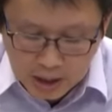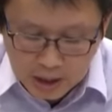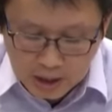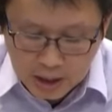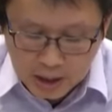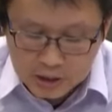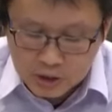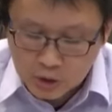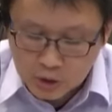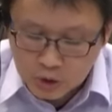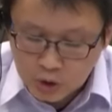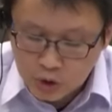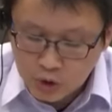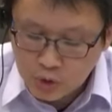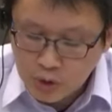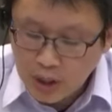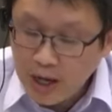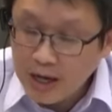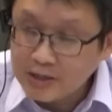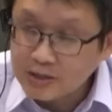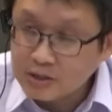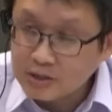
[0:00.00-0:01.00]
Unlike the
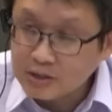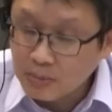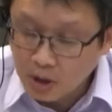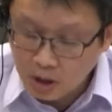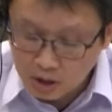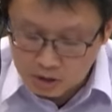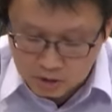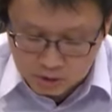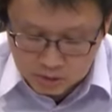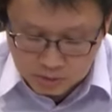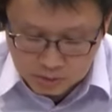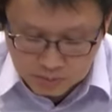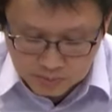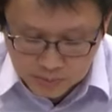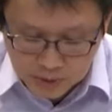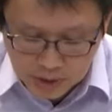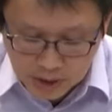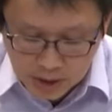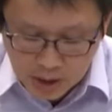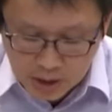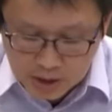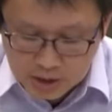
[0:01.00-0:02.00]
US model,
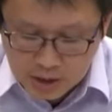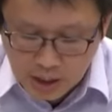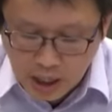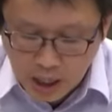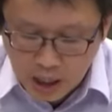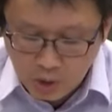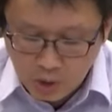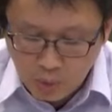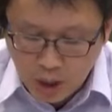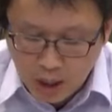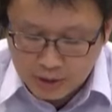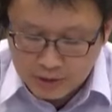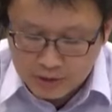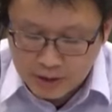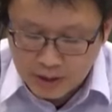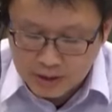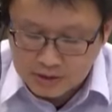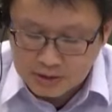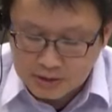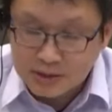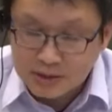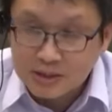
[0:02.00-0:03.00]
Taiwan
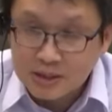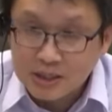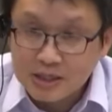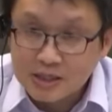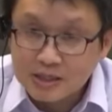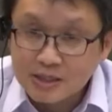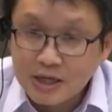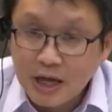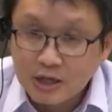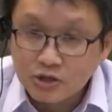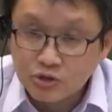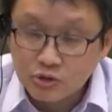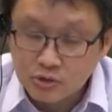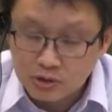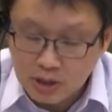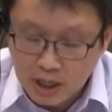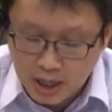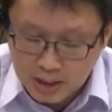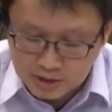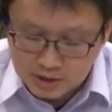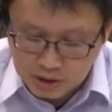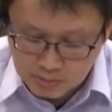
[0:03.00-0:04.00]
takes a
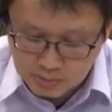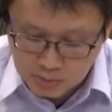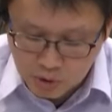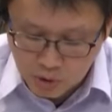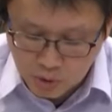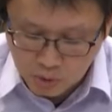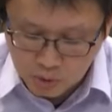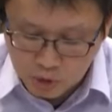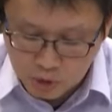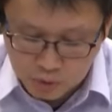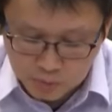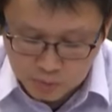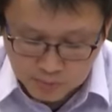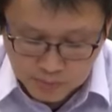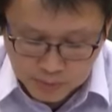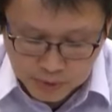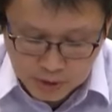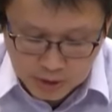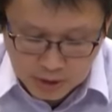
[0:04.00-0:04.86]
decentralized approach.